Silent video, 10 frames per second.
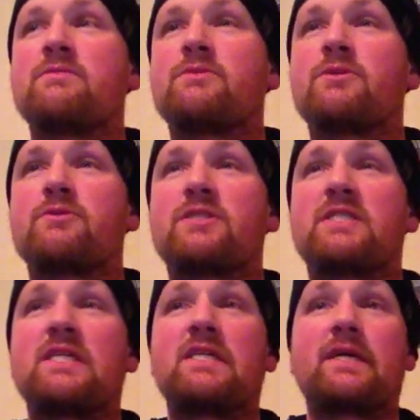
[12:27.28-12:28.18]
you know, to
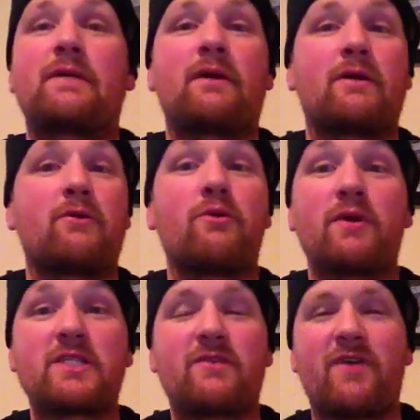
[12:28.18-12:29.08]
see it. I go to
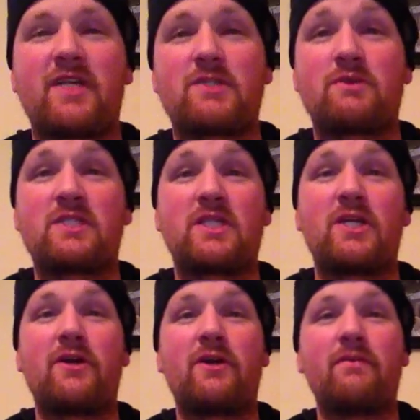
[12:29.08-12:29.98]
WrestleFest once a
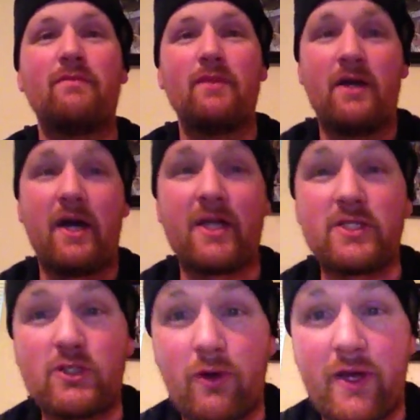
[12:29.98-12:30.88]
year. I
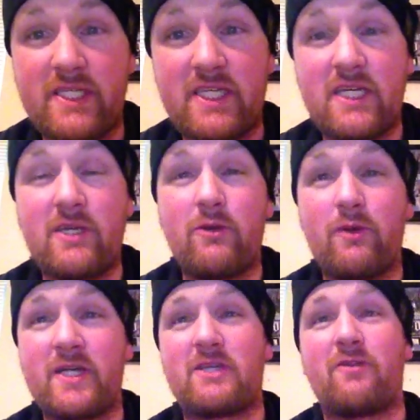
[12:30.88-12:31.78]
enjoy seeing you
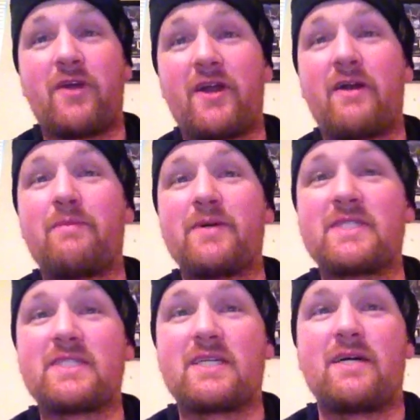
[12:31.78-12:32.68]
wrestle there,
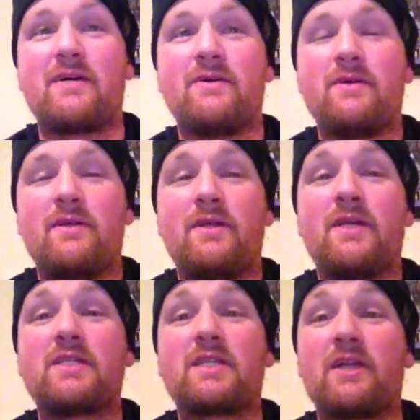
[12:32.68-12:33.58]
but
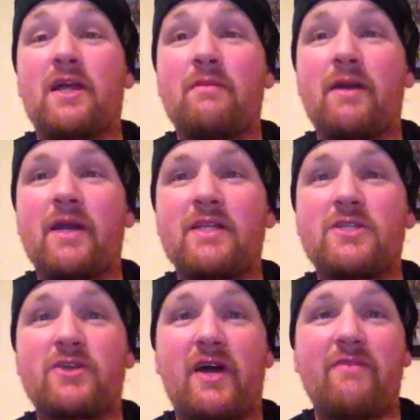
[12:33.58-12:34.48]
that's a lot of money
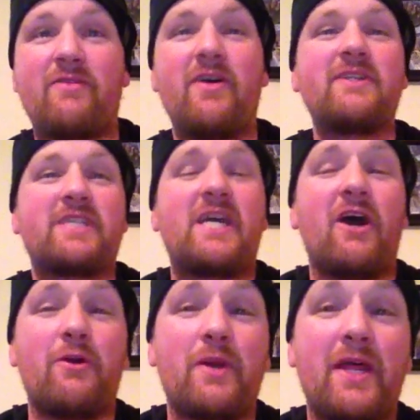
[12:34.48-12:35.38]
to drive to
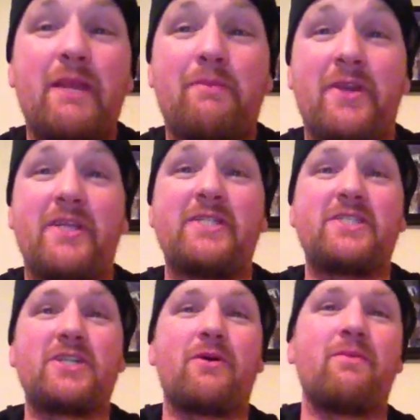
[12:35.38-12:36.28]
go to an independent
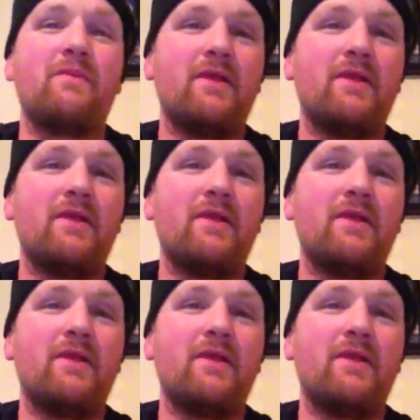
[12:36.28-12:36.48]
show